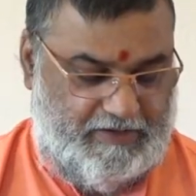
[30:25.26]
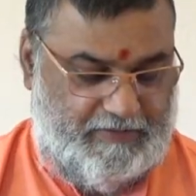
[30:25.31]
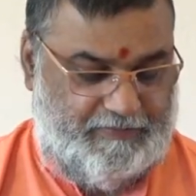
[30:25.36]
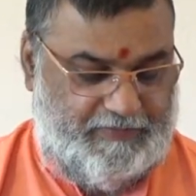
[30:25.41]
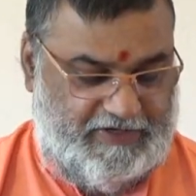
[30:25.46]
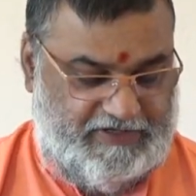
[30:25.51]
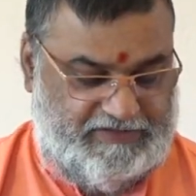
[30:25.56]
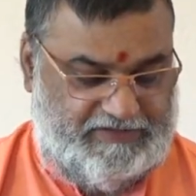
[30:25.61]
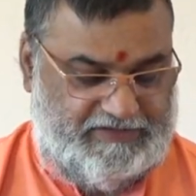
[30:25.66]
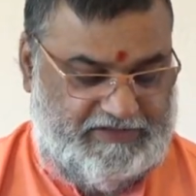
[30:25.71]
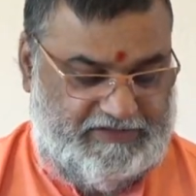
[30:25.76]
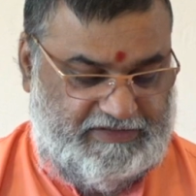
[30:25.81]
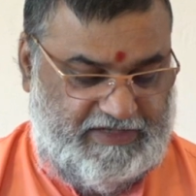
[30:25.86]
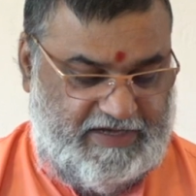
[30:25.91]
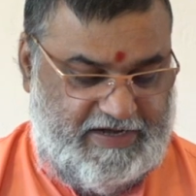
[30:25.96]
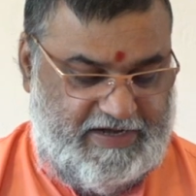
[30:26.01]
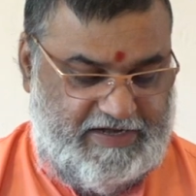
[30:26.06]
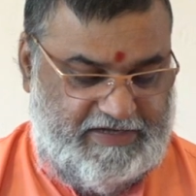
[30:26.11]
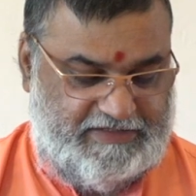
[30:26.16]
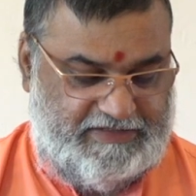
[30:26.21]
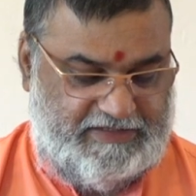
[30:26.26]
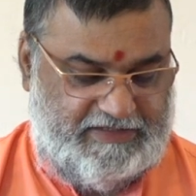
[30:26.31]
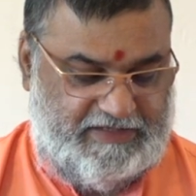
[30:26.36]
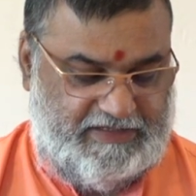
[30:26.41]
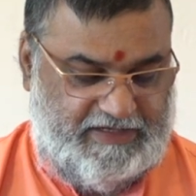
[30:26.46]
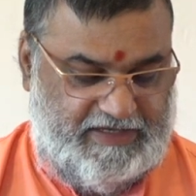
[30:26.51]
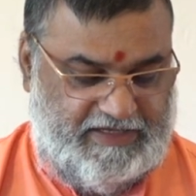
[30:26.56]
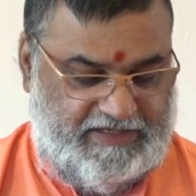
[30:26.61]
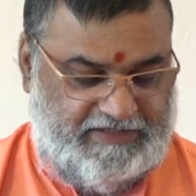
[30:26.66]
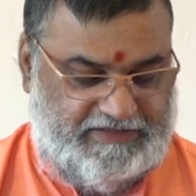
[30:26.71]
pesticides,
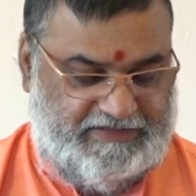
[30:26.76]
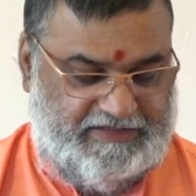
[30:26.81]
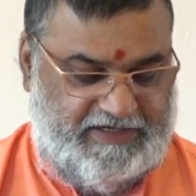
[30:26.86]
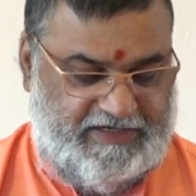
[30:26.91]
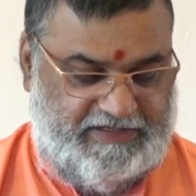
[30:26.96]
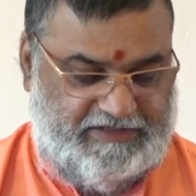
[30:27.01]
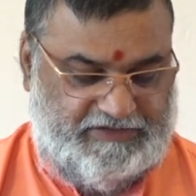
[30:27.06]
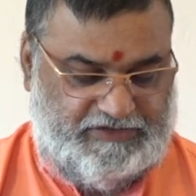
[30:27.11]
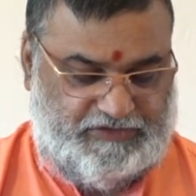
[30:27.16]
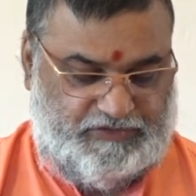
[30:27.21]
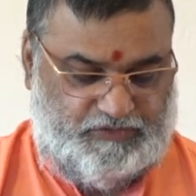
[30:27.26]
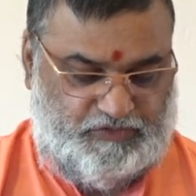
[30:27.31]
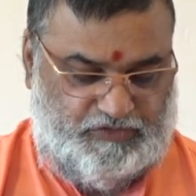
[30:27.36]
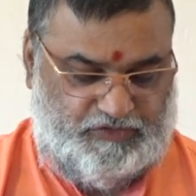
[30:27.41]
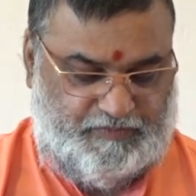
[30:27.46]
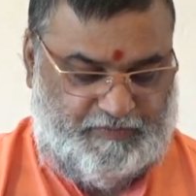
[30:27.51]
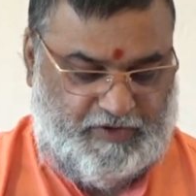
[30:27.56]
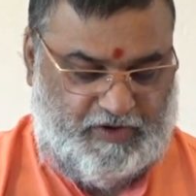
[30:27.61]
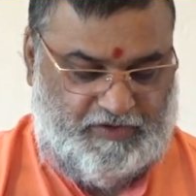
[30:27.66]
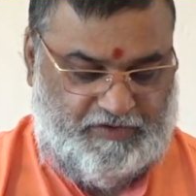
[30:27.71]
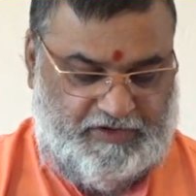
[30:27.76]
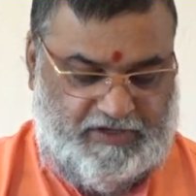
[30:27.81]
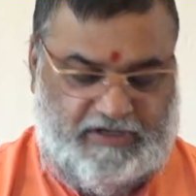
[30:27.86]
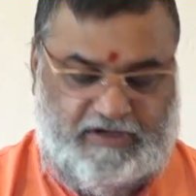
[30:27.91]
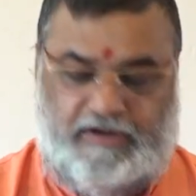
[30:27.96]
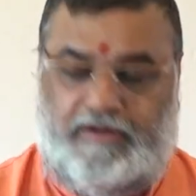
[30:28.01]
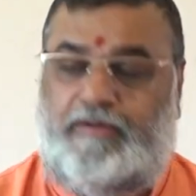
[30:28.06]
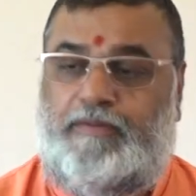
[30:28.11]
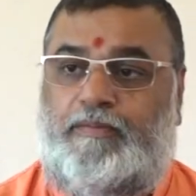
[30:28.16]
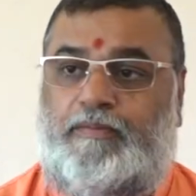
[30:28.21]
incense, tooth
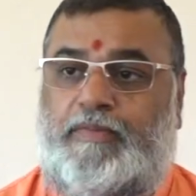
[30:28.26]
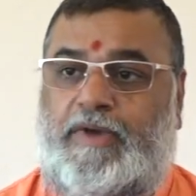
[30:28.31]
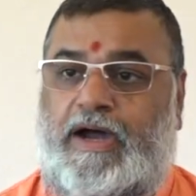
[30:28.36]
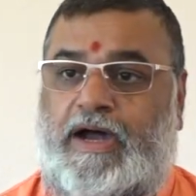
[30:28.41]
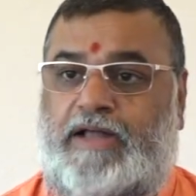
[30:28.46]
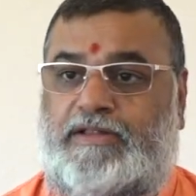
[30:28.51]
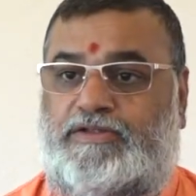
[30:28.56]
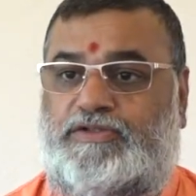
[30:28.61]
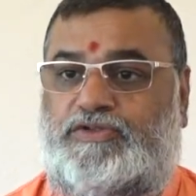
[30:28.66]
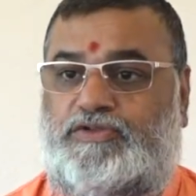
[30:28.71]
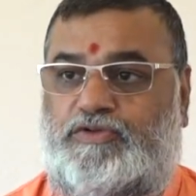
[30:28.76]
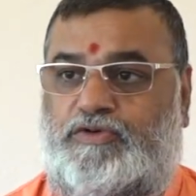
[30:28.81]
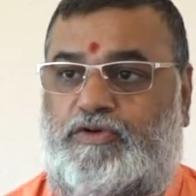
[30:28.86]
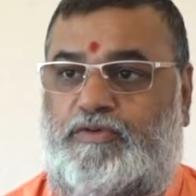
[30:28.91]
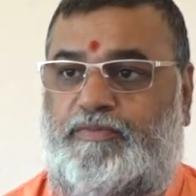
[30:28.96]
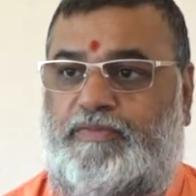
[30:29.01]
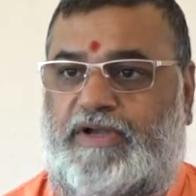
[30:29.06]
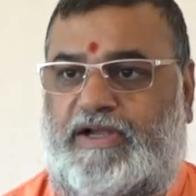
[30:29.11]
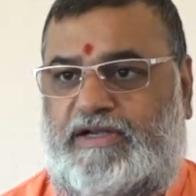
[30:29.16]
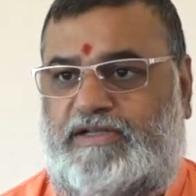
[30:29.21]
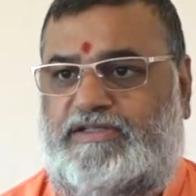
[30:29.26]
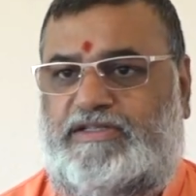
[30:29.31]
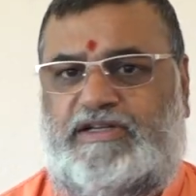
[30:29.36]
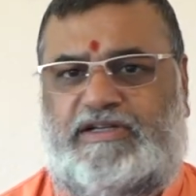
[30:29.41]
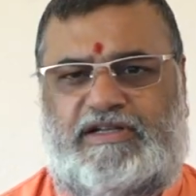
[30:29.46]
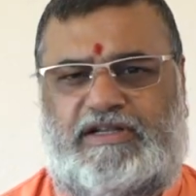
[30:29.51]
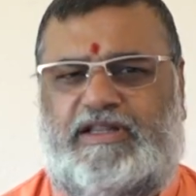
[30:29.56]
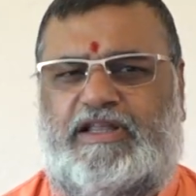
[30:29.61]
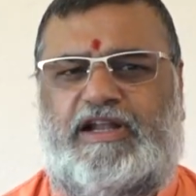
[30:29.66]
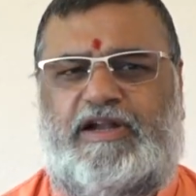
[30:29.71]
powder, bath soap,
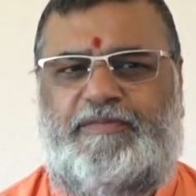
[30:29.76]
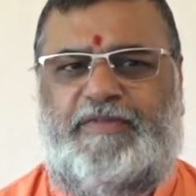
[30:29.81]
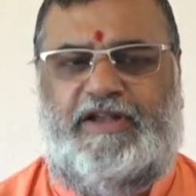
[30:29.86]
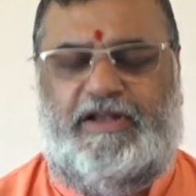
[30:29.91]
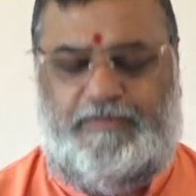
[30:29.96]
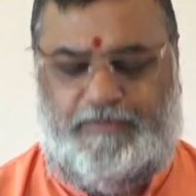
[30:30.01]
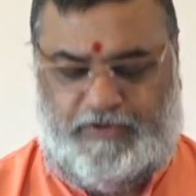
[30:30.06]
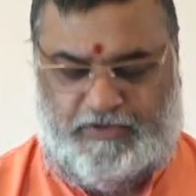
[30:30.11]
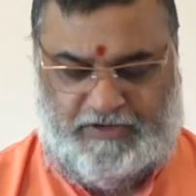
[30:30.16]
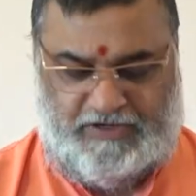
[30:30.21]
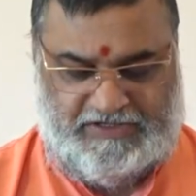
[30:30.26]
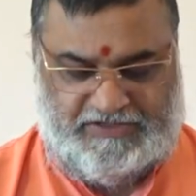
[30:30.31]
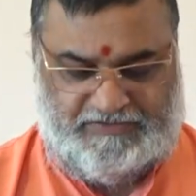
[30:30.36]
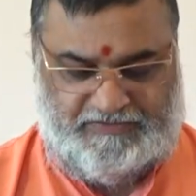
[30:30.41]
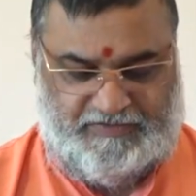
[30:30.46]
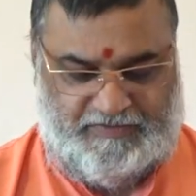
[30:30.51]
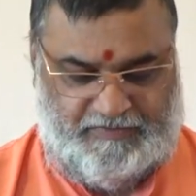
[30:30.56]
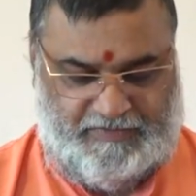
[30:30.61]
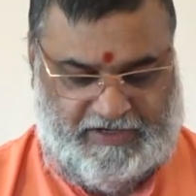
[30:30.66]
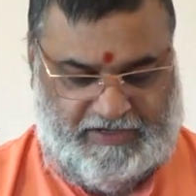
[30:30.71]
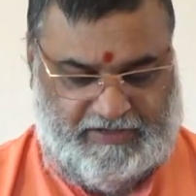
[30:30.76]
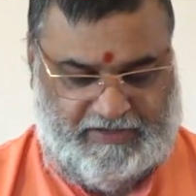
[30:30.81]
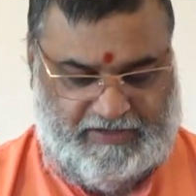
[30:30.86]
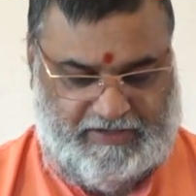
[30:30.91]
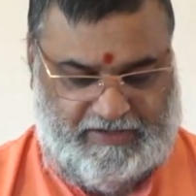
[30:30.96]
etc. There are many products we make.